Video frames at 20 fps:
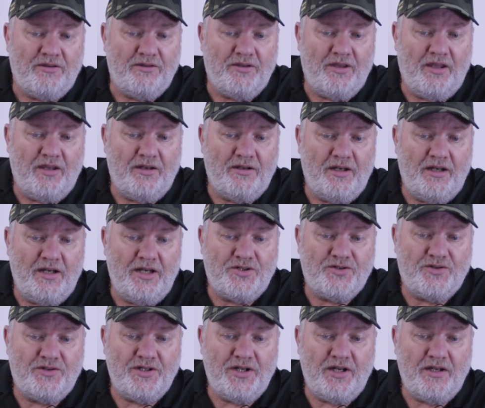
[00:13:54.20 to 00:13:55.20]

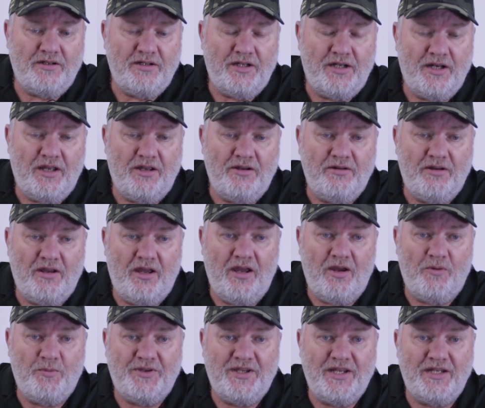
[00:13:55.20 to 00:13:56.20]
literature, you
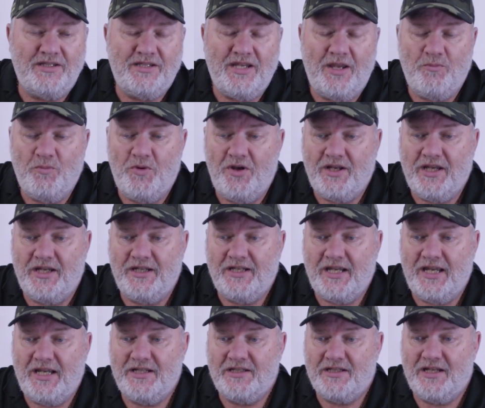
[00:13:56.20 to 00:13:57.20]
know, within 10 working
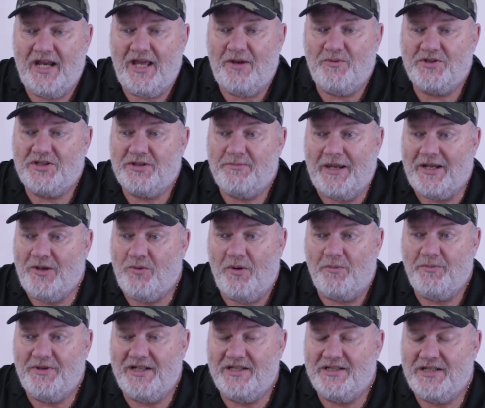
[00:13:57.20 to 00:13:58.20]
days, allow us to make
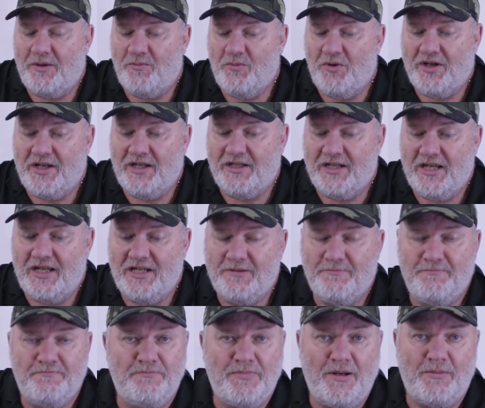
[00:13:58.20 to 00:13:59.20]
one within 10 working
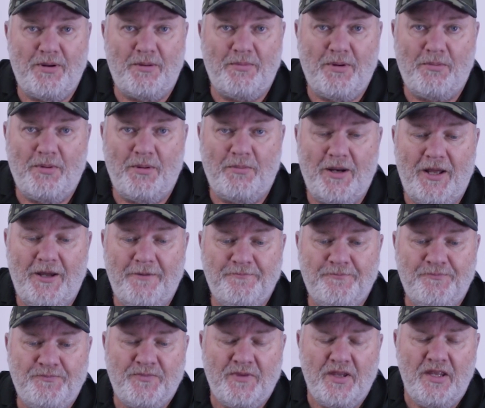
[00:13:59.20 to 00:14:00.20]
days, blah, blah, blah, blah,
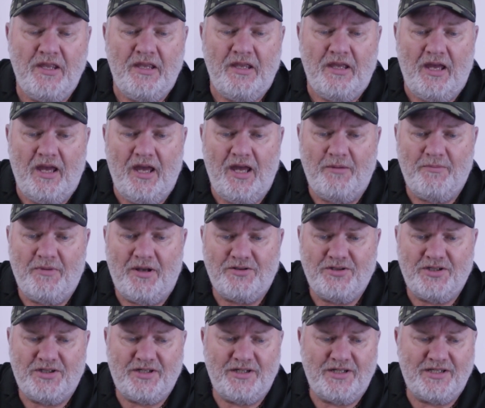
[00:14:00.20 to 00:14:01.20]
blah.
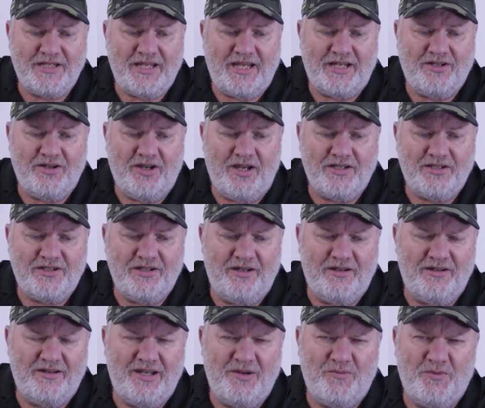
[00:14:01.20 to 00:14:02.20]
I'm just going to say, guys,
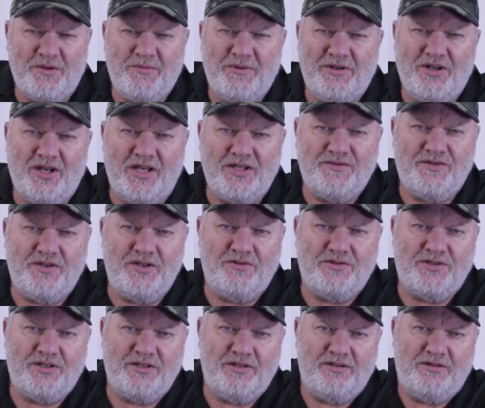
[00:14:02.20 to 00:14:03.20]
look, it would have been nice for
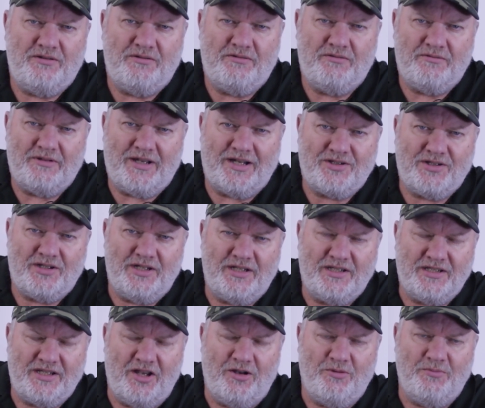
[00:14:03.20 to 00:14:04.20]
you to actually
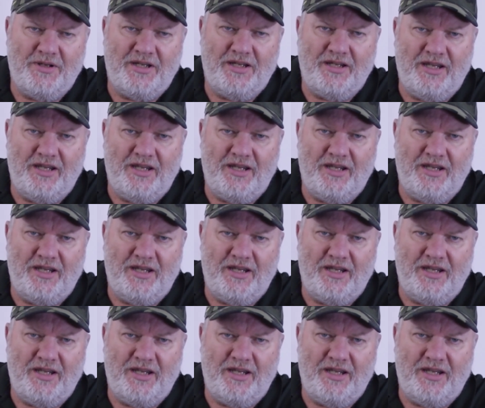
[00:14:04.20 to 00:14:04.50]
tell me